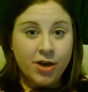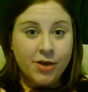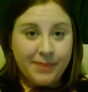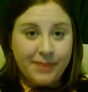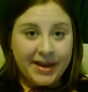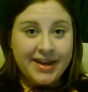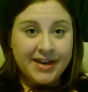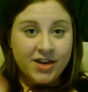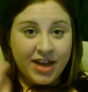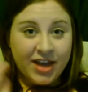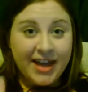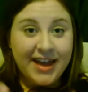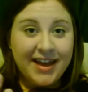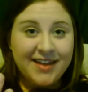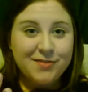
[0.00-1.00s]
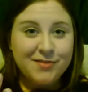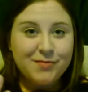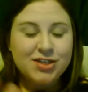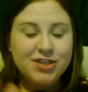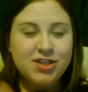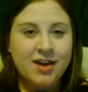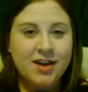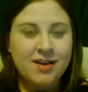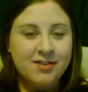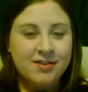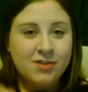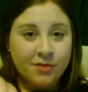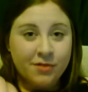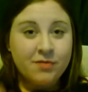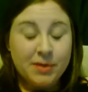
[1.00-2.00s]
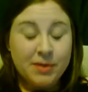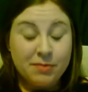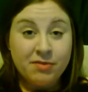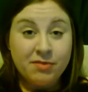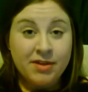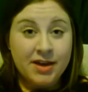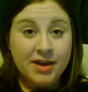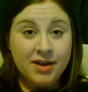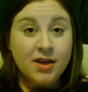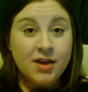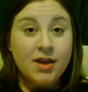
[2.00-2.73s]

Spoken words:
pain in your hands, which a lot of people that